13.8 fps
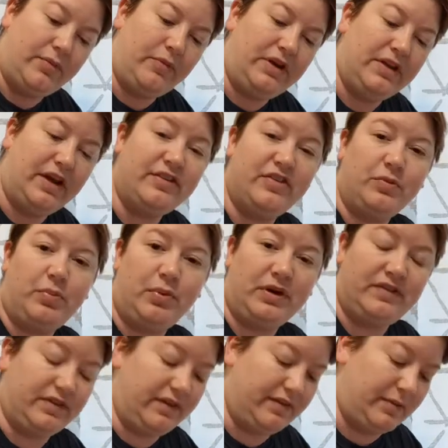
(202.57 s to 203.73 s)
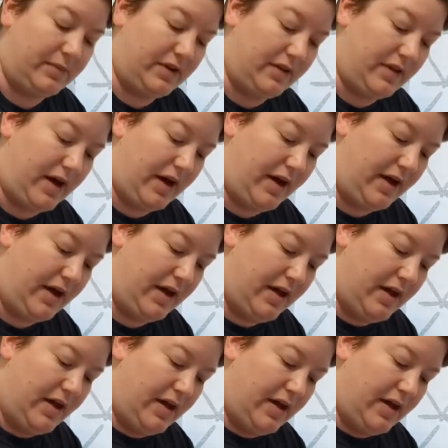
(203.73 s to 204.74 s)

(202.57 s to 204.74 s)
We like to do pointillism a lot